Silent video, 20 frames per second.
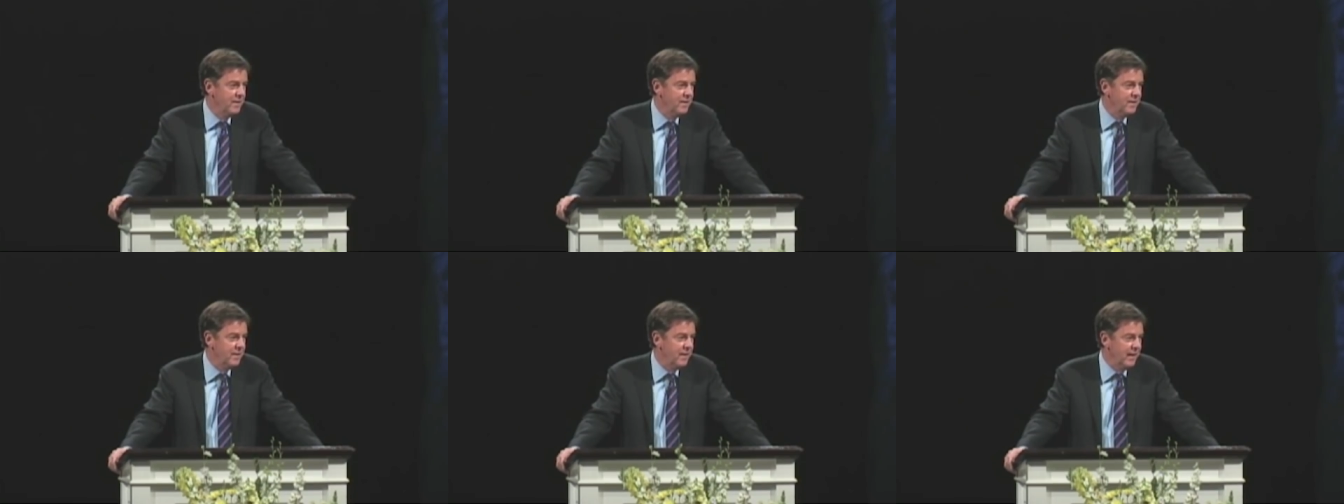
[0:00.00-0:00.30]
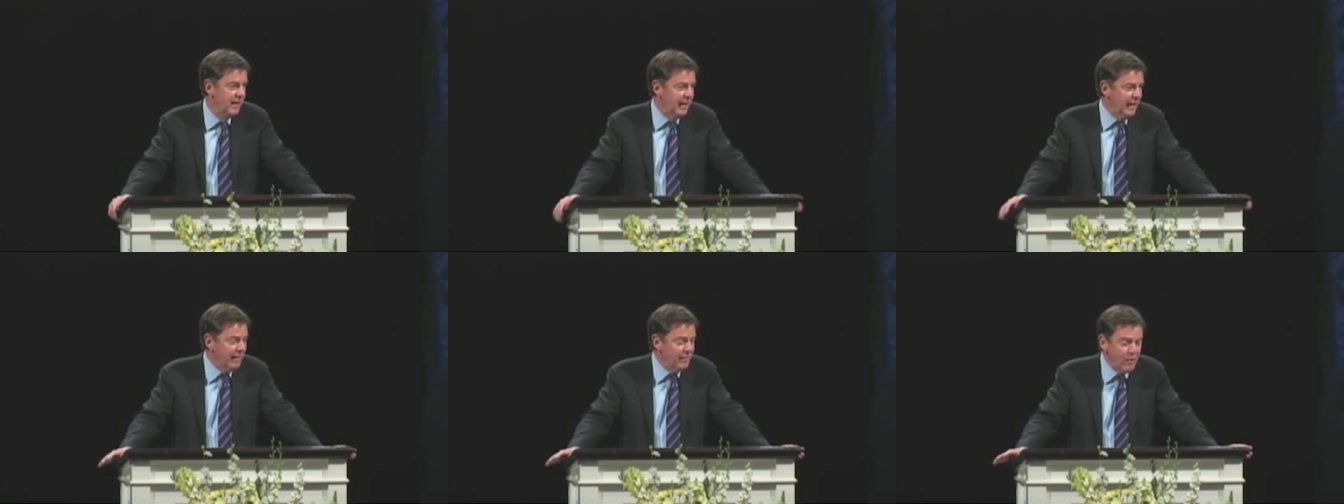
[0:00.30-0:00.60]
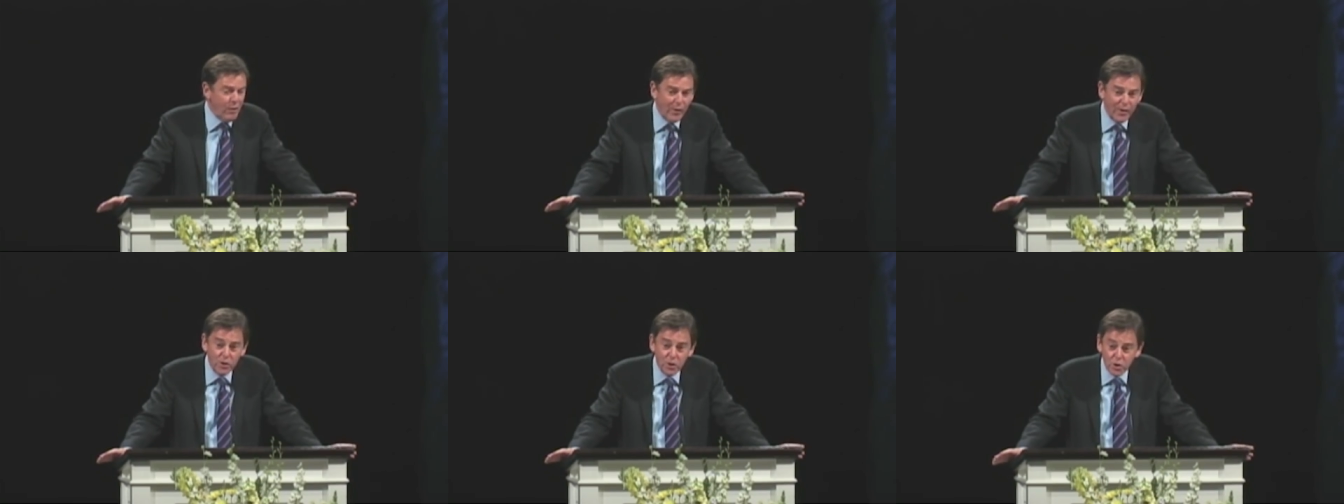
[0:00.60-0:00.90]
And they give
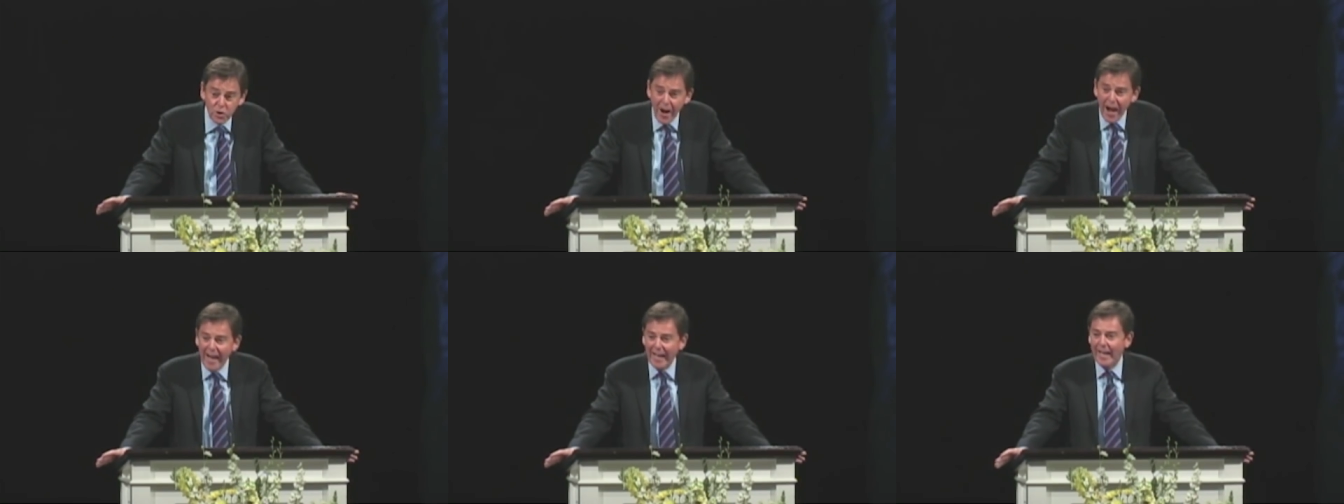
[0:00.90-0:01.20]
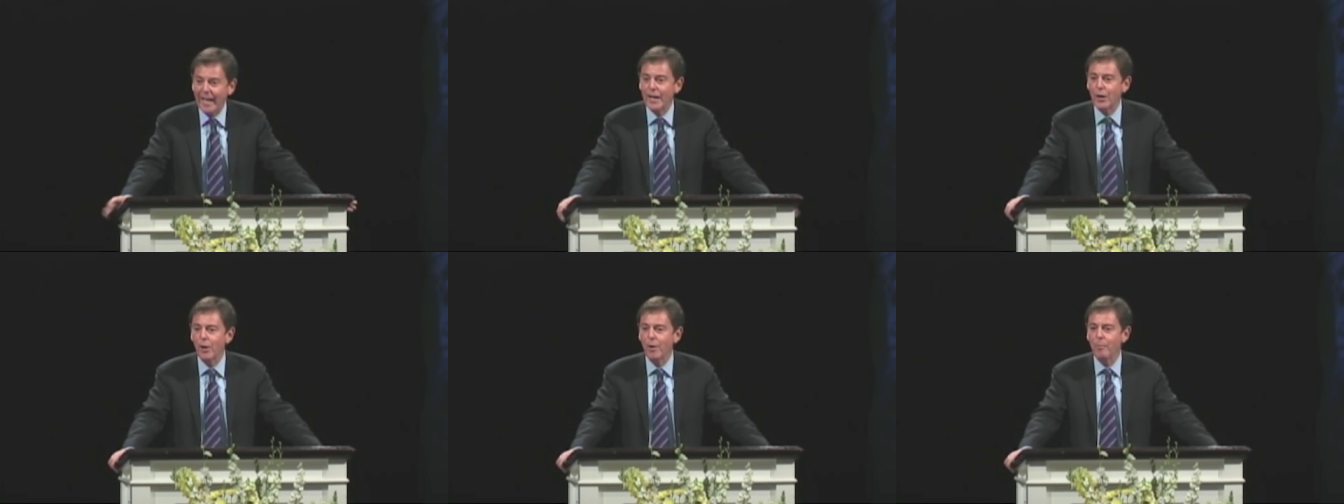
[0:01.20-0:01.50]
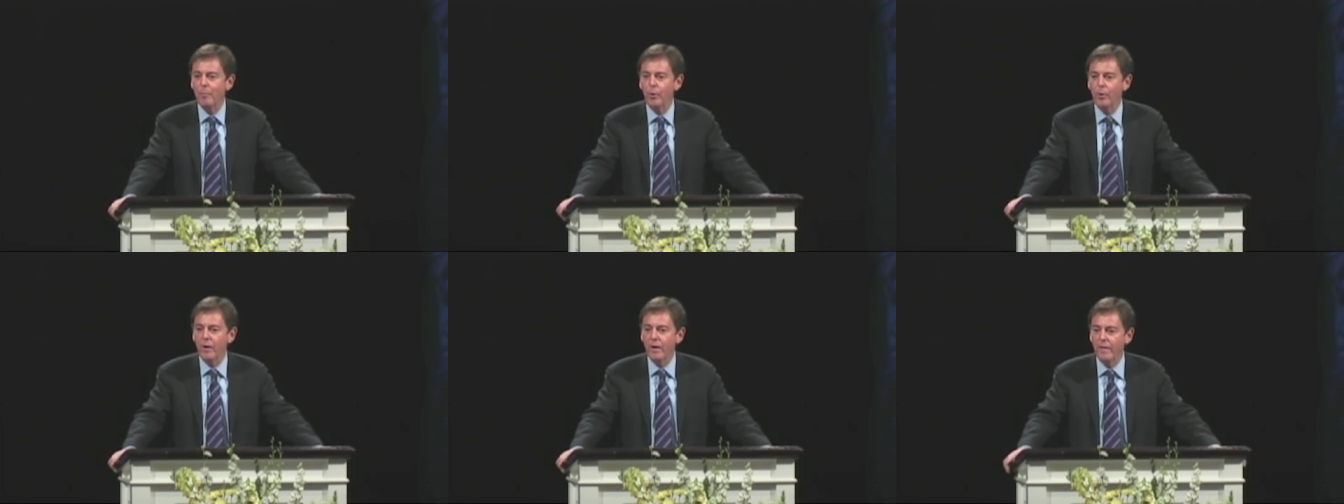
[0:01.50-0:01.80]
you a tracking
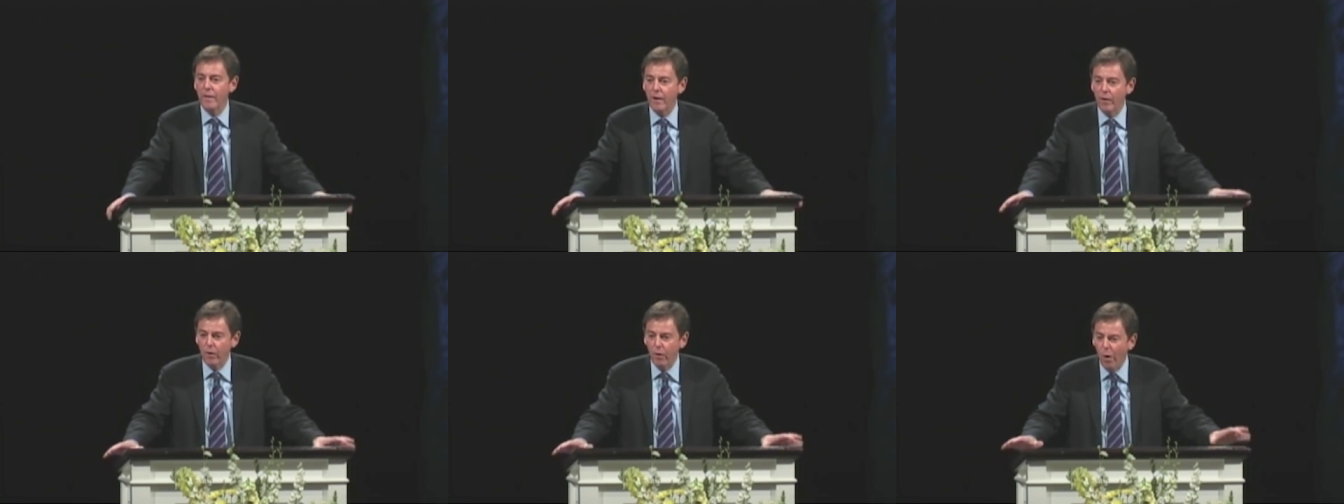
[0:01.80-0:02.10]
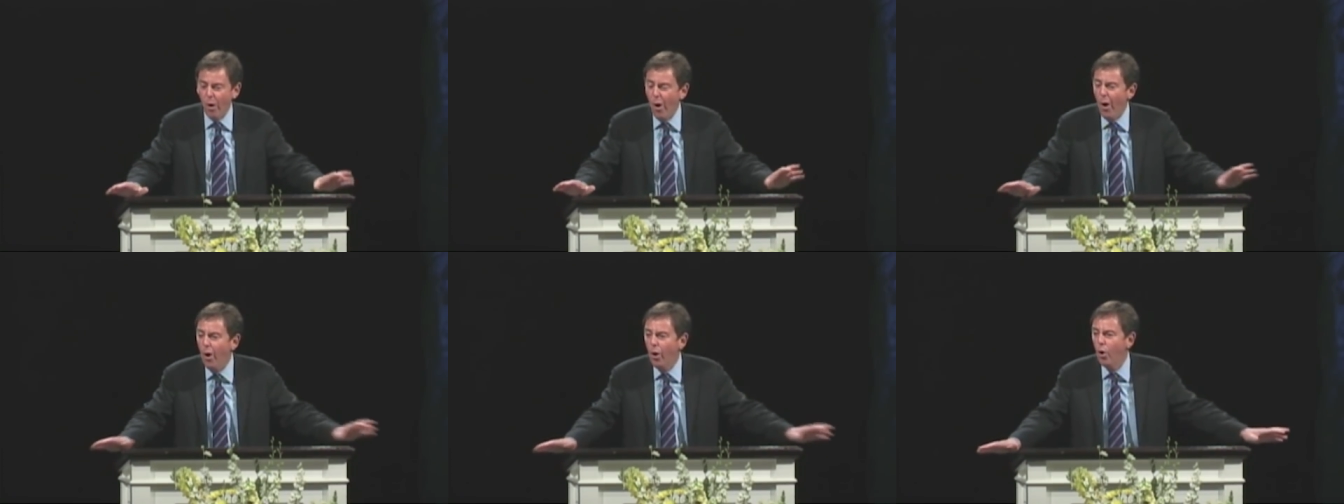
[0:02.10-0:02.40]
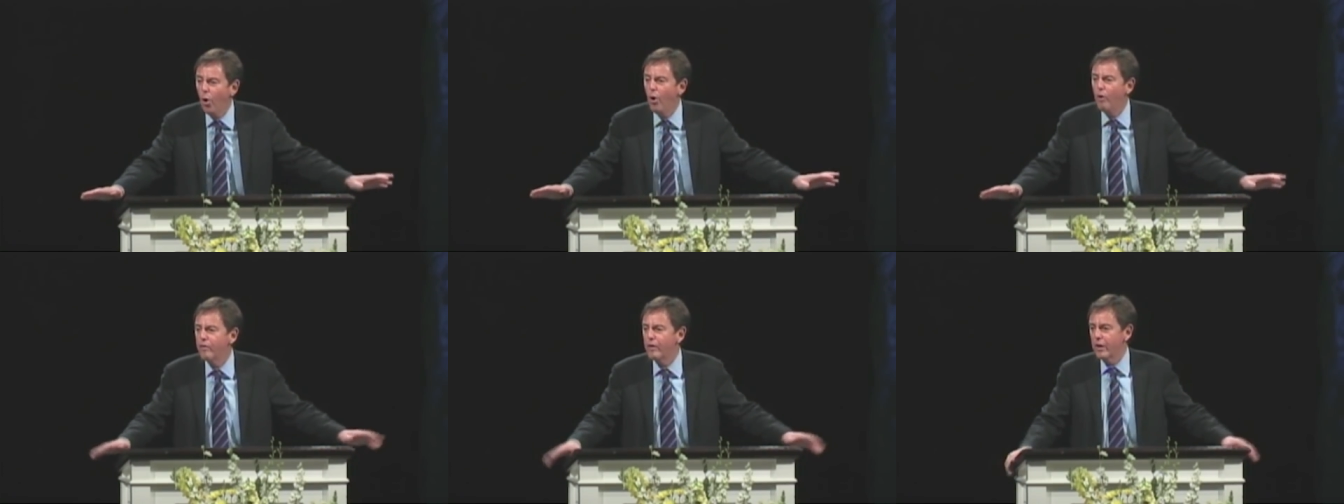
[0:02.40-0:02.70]
number and they're all
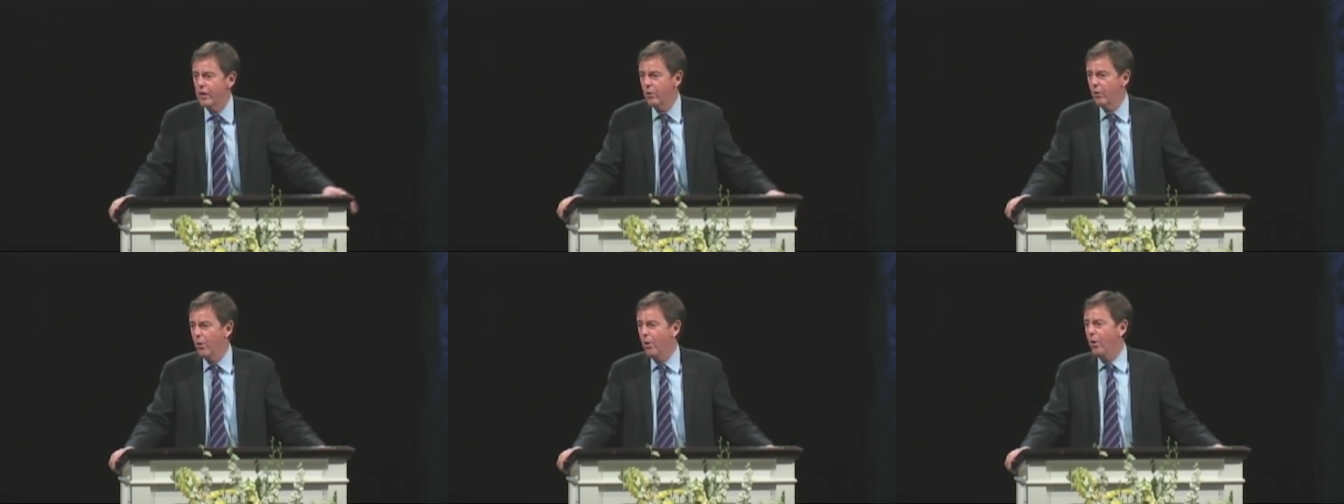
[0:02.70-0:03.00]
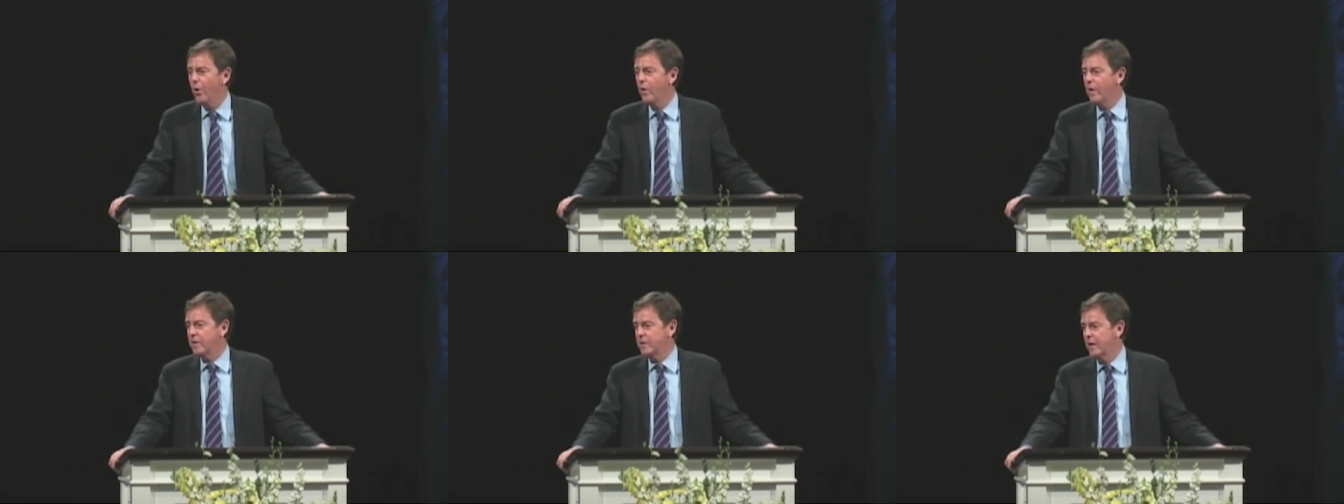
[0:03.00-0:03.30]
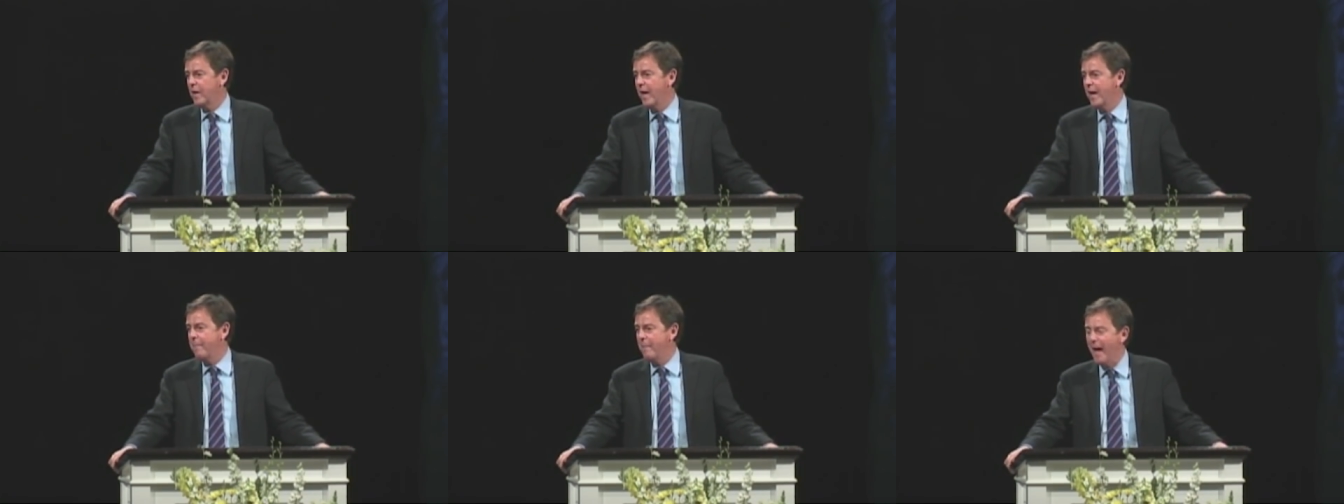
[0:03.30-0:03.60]
over you all the
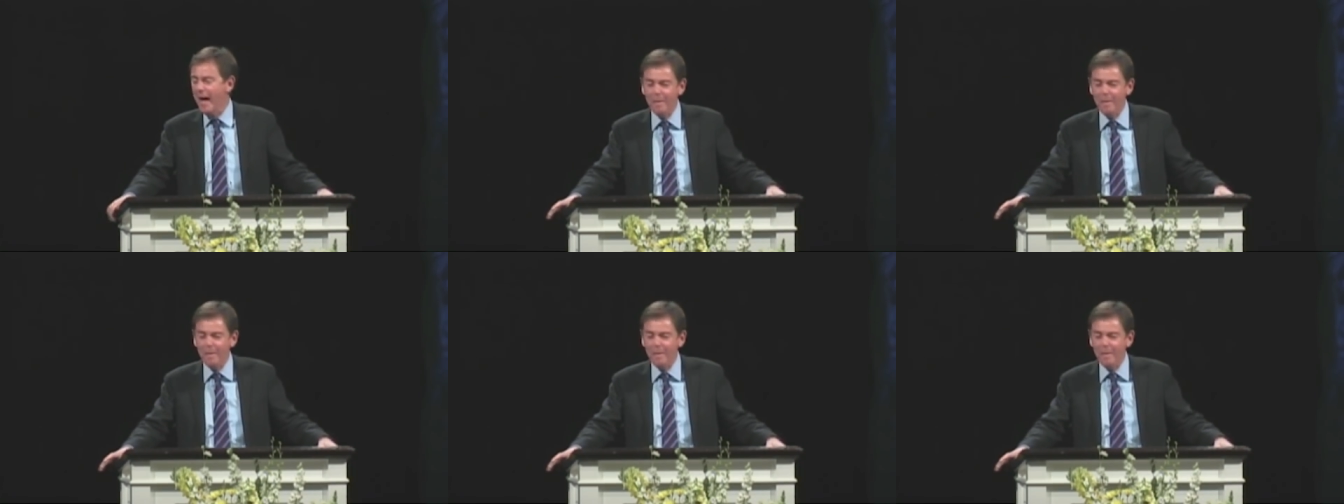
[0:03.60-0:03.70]
time,